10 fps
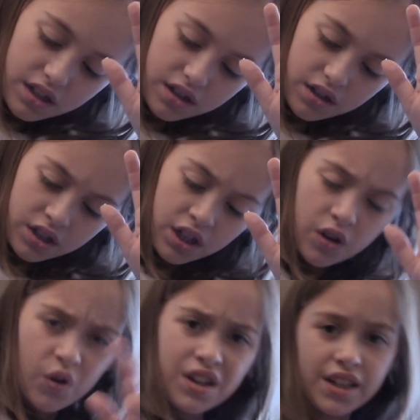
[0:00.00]
There's
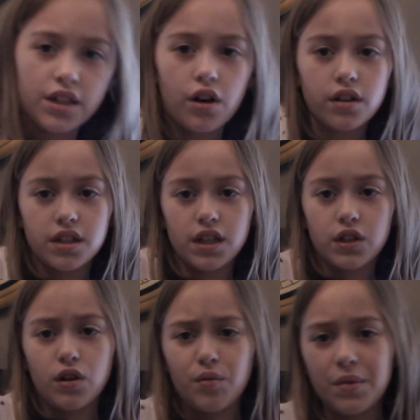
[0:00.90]
annoying dogs
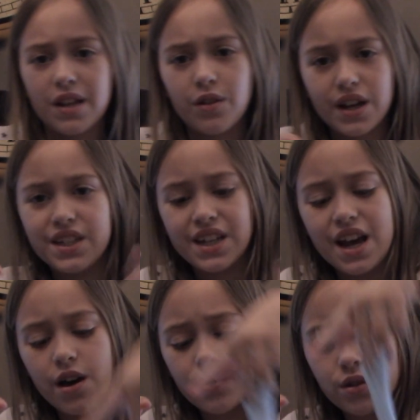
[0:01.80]
under me right
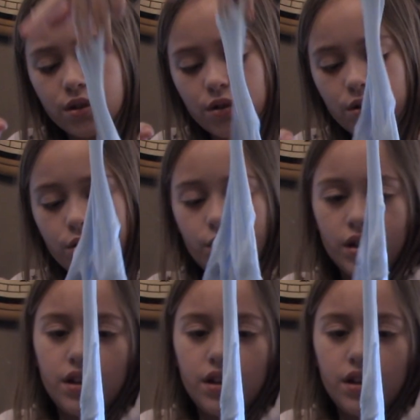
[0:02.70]
now, so,